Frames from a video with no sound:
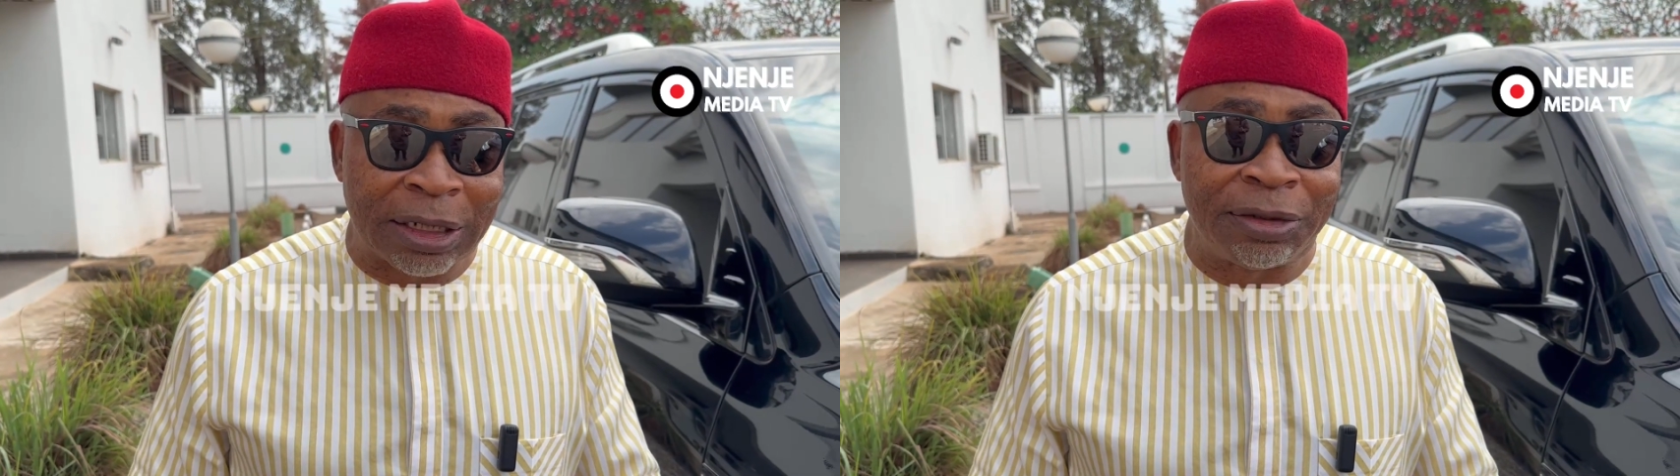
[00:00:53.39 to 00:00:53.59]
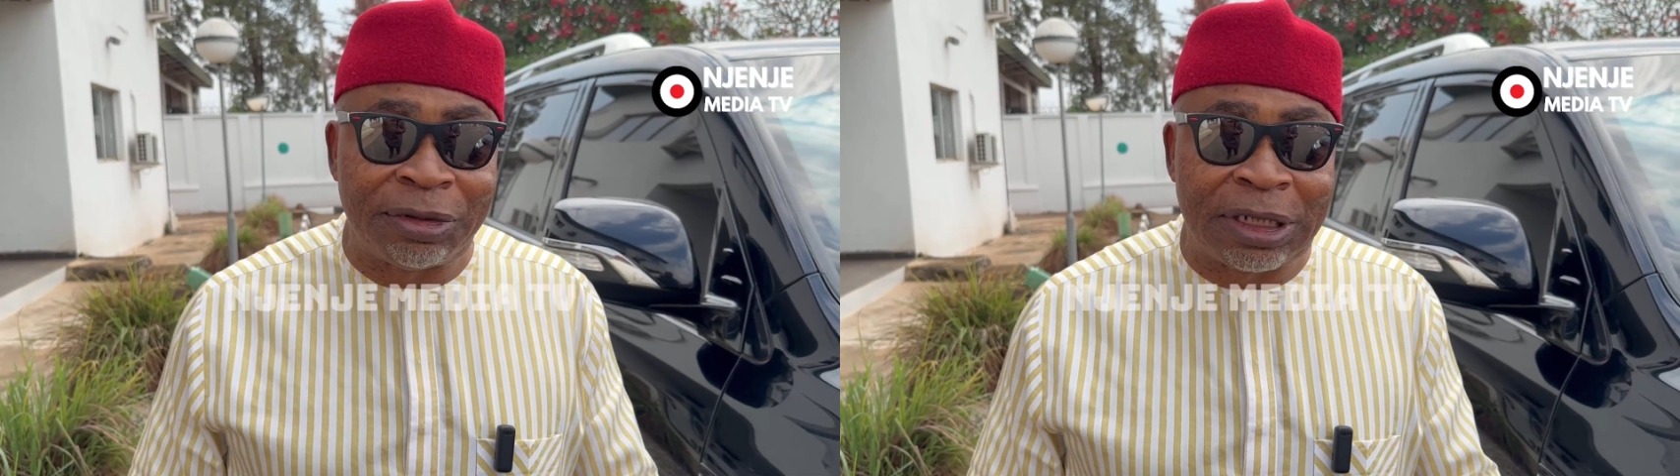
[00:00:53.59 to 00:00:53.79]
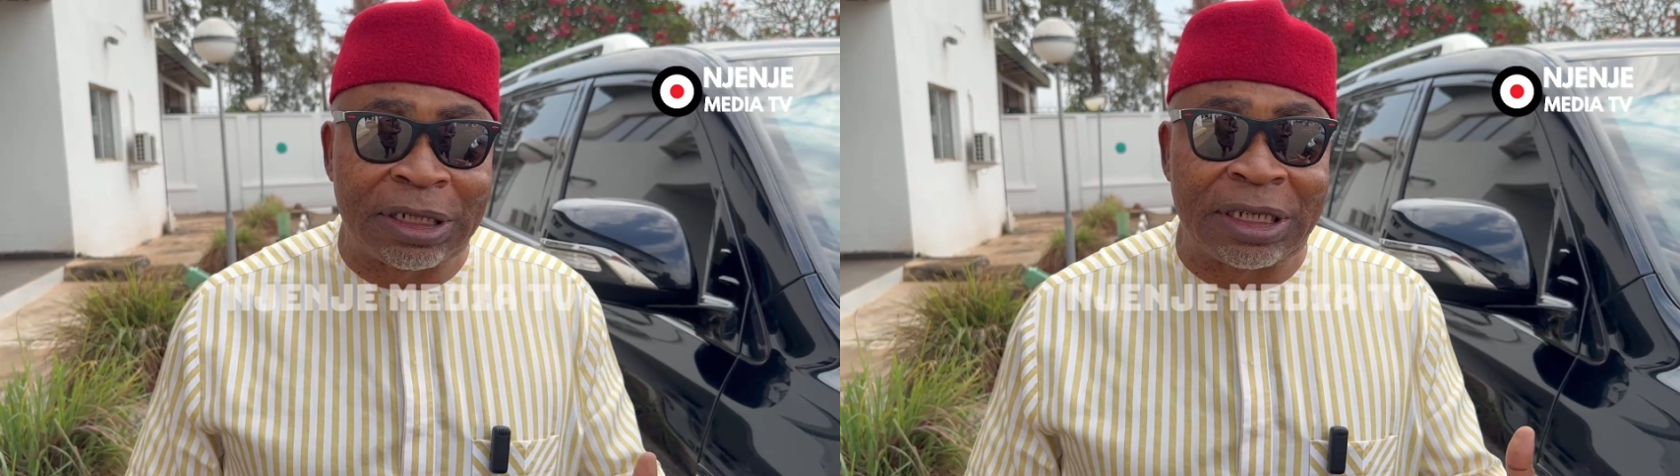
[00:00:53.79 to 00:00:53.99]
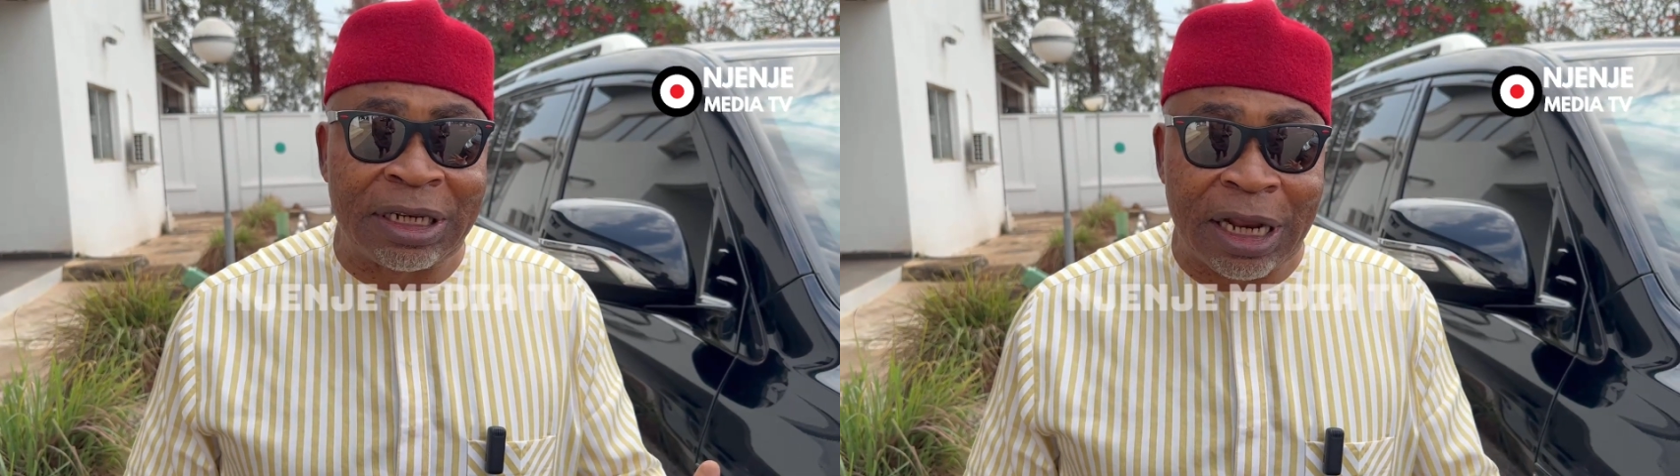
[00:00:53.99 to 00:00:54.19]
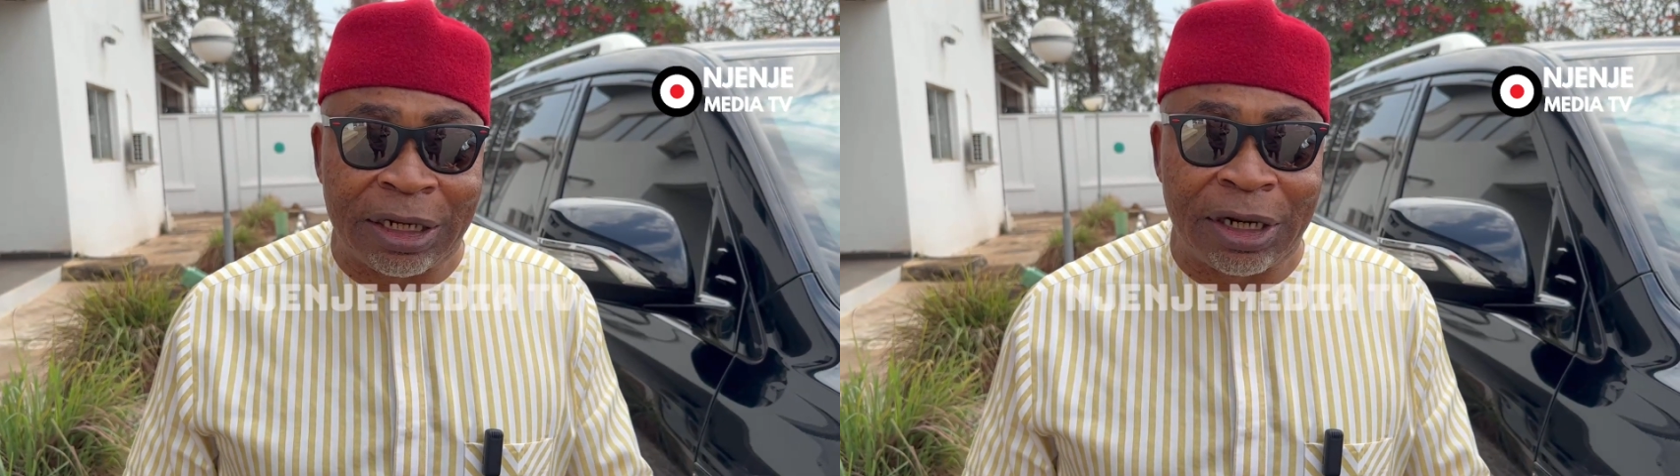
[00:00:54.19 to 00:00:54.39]
activities
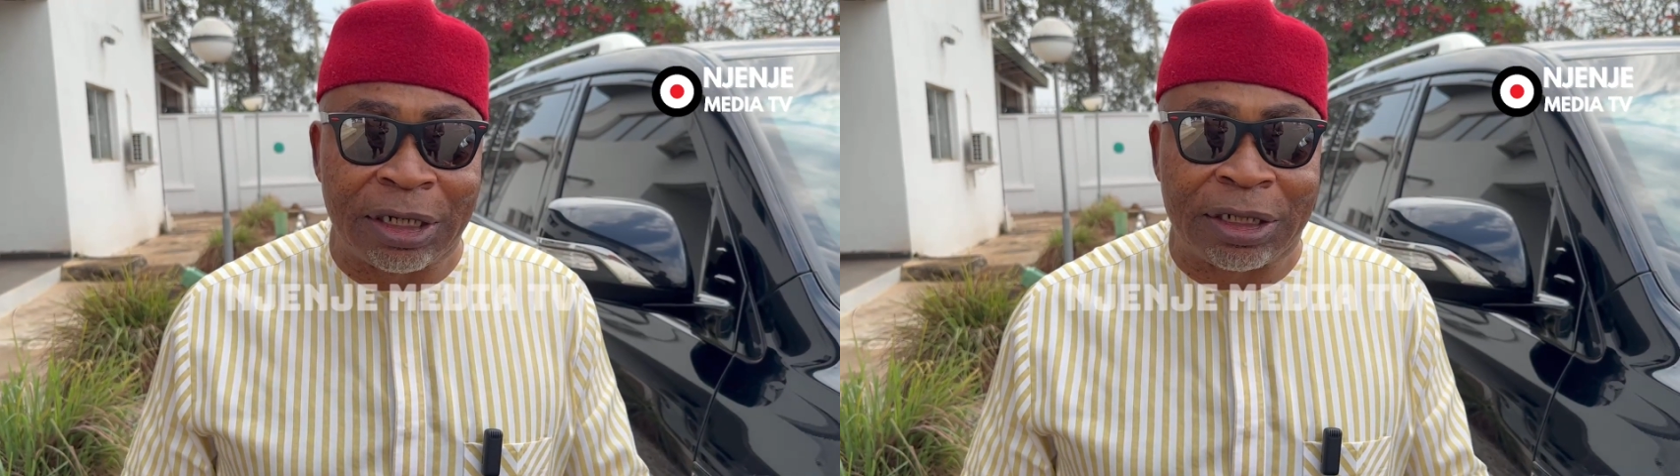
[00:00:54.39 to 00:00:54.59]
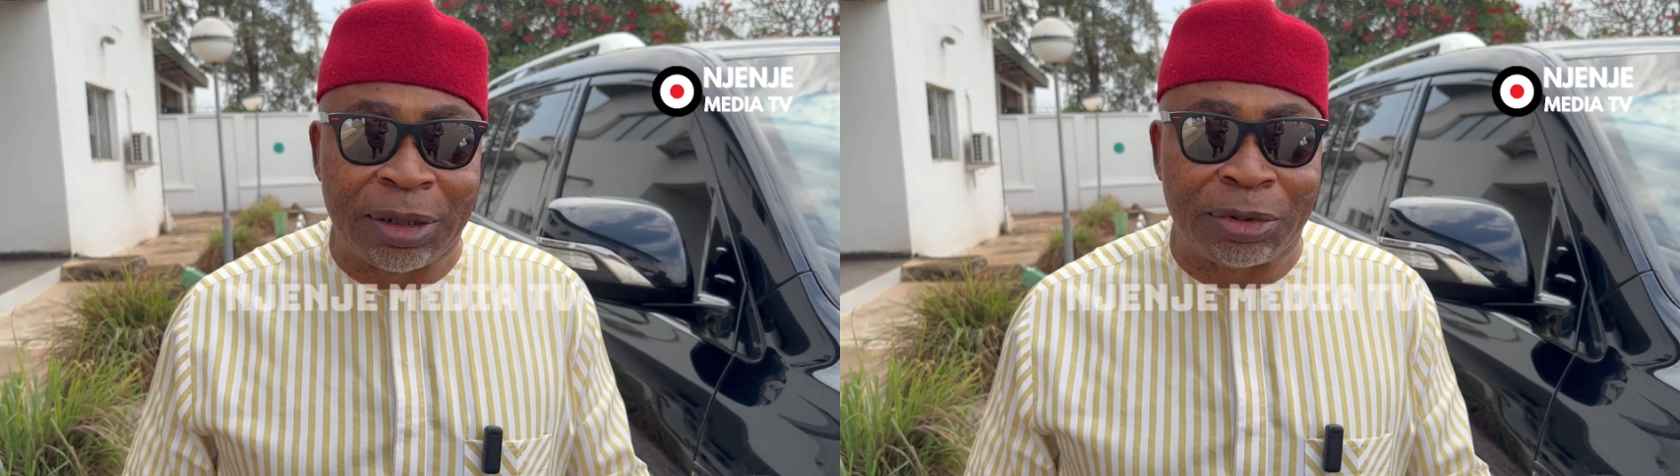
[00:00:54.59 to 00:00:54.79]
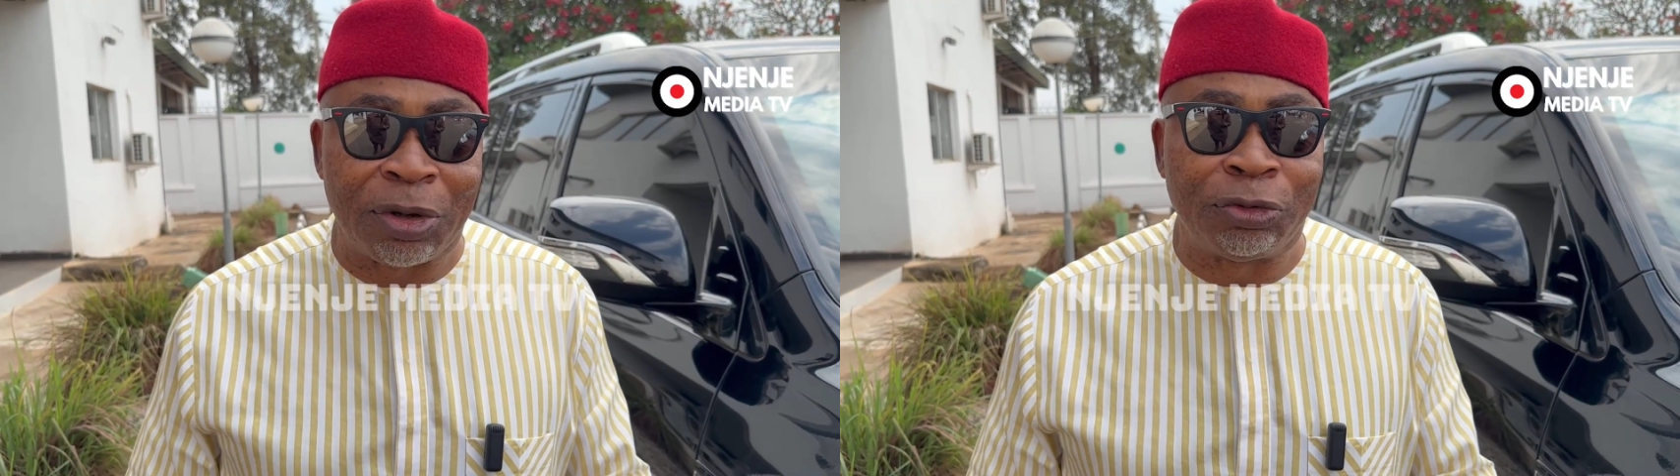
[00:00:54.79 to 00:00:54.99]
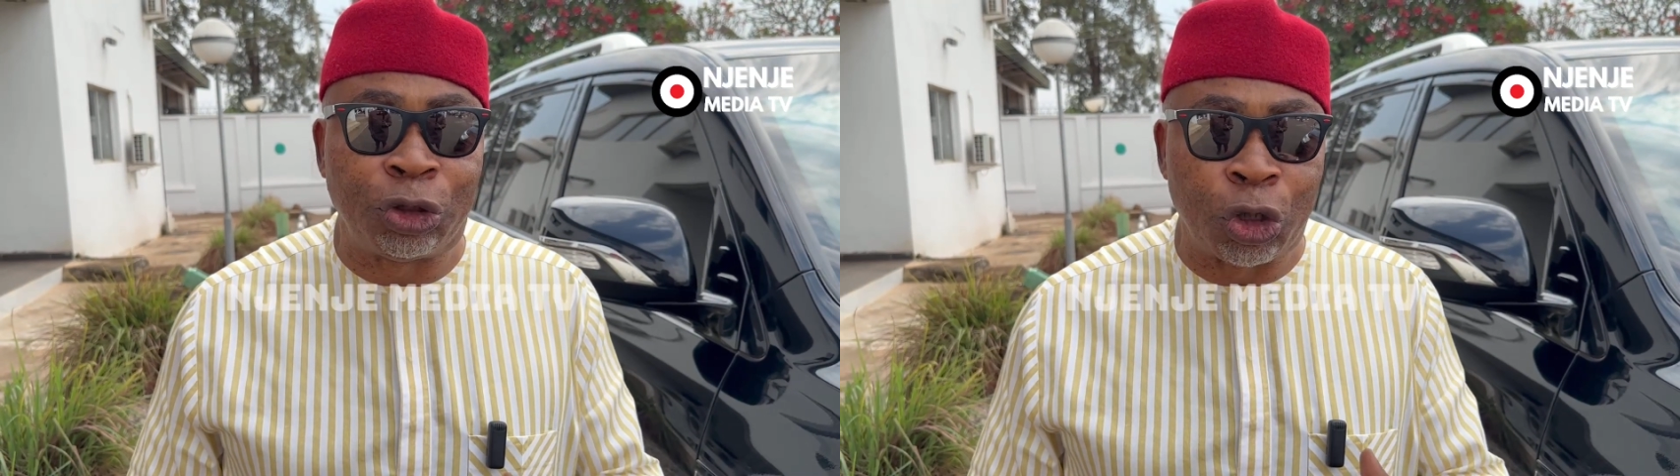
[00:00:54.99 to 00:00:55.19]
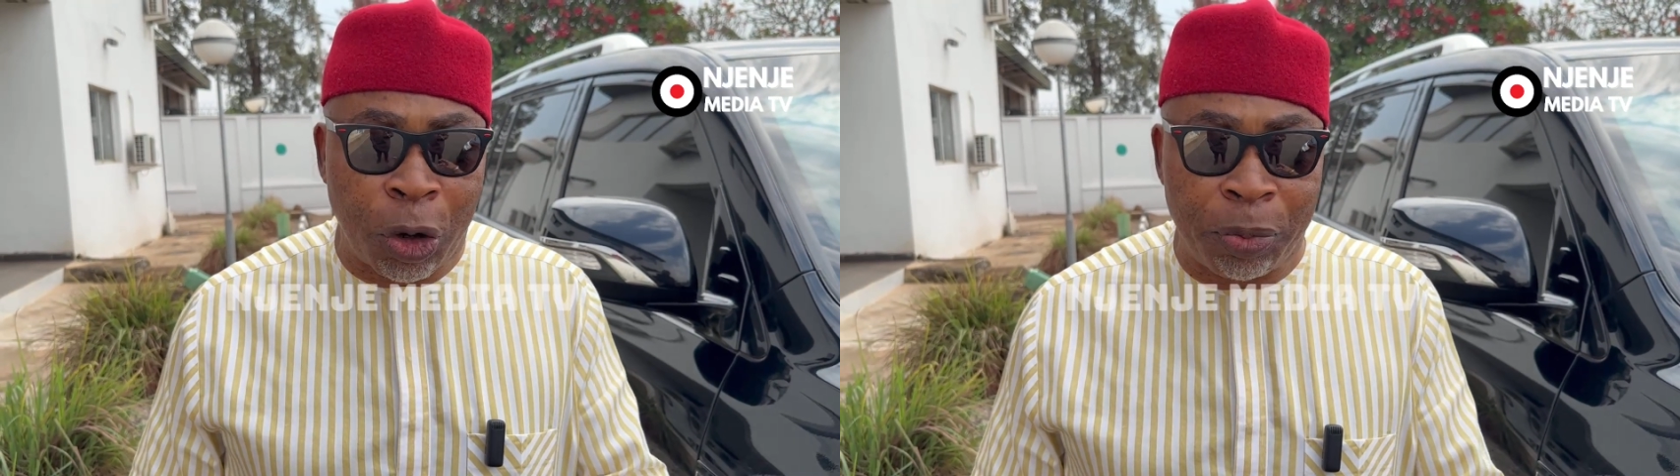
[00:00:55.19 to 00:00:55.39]
in Nigeria in terms of
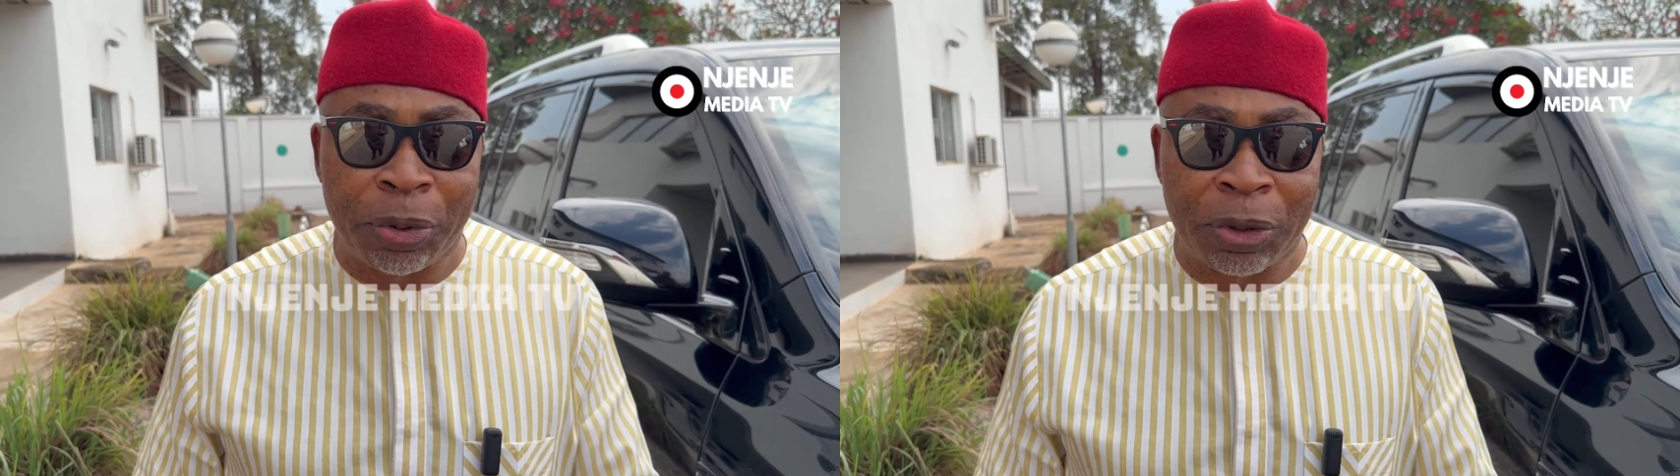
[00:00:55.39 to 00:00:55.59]
job